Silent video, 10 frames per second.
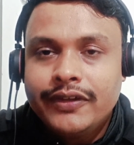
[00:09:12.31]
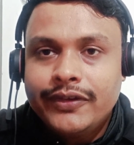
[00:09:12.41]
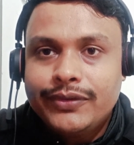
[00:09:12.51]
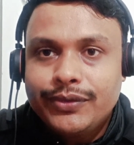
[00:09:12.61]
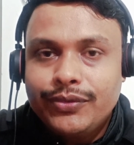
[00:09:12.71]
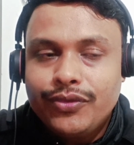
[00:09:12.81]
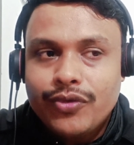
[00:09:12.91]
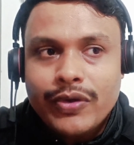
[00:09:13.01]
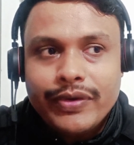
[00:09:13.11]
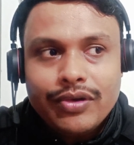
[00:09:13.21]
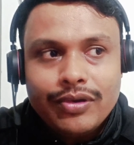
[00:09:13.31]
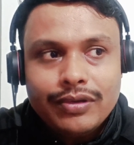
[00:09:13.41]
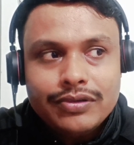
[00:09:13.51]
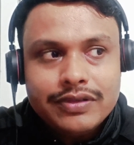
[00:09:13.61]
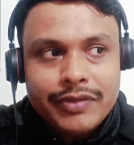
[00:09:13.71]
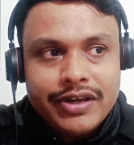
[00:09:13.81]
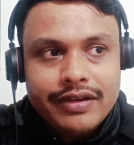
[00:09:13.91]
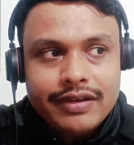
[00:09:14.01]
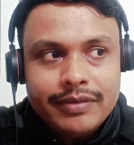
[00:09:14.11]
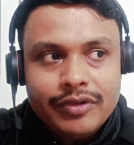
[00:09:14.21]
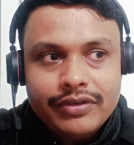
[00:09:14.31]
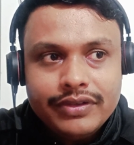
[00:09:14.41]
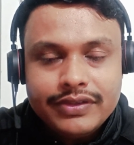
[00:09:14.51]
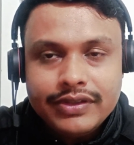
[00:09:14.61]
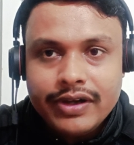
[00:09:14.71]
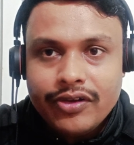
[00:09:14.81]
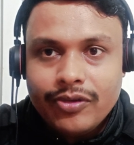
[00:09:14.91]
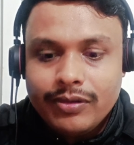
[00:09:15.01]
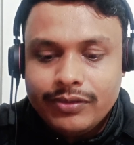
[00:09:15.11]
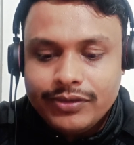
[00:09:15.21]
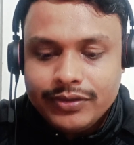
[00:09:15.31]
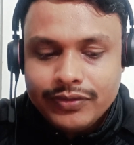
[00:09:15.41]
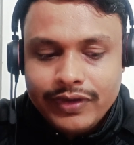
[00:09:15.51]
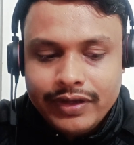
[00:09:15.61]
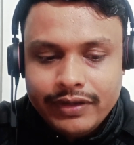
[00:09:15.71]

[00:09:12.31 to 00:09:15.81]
So to avoid all those medical emergency and all those fear,